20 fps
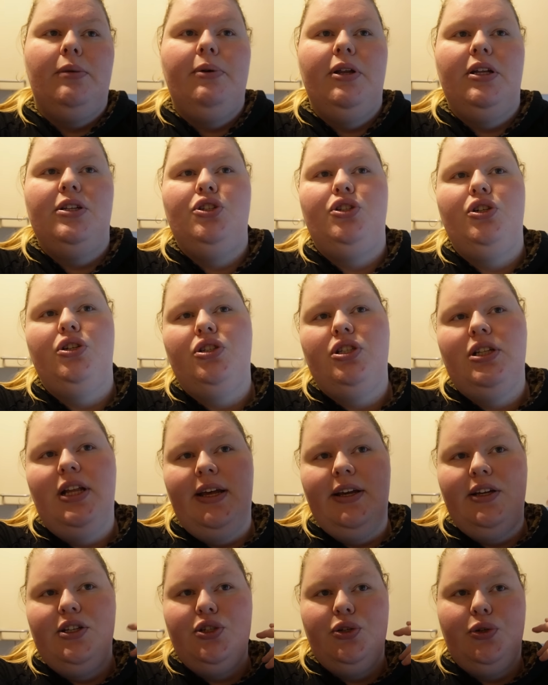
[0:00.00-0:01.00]
but it's just
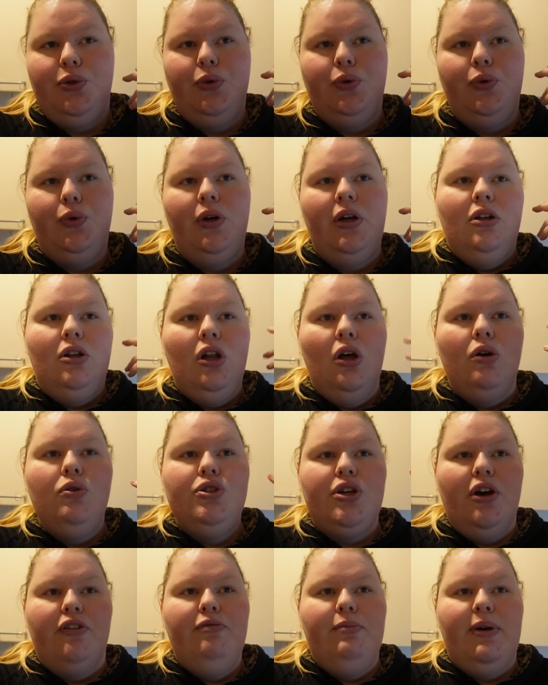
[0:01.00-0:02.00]
like to
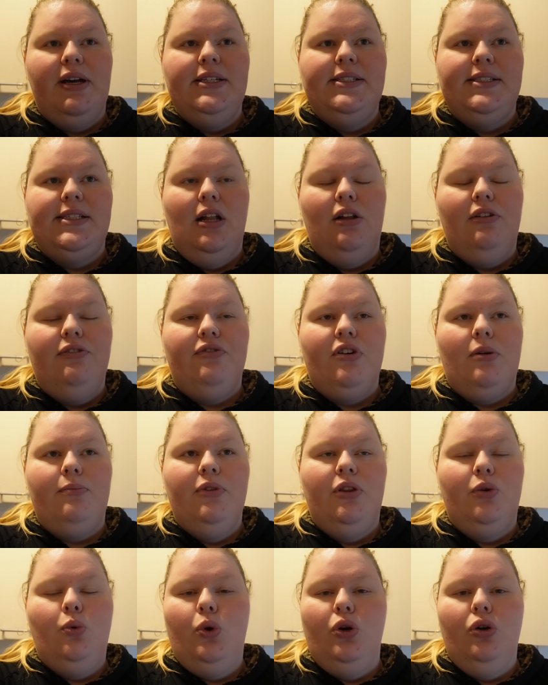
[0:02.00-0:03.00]
close off myself
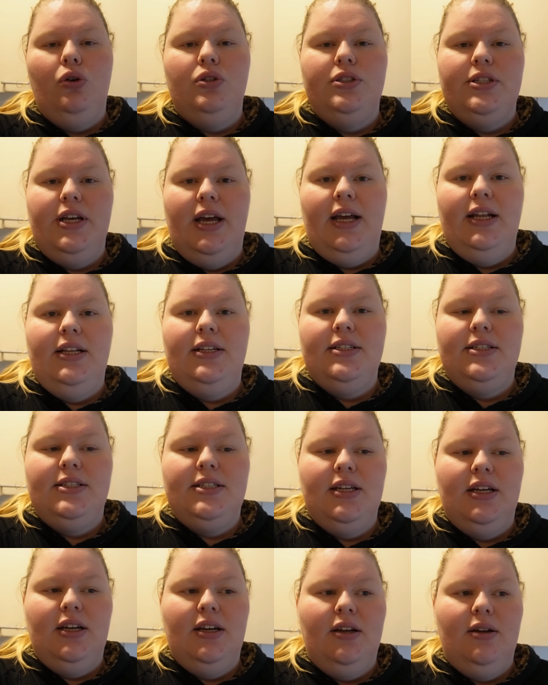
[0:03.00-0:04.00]
from the world and
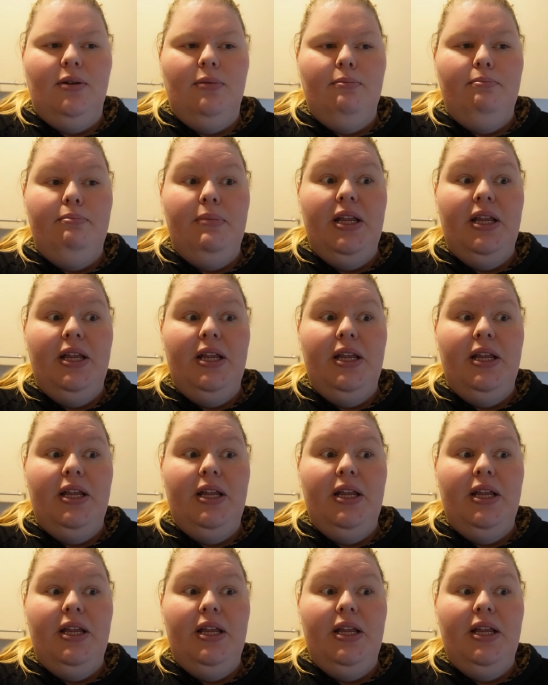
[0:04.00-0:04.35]
um,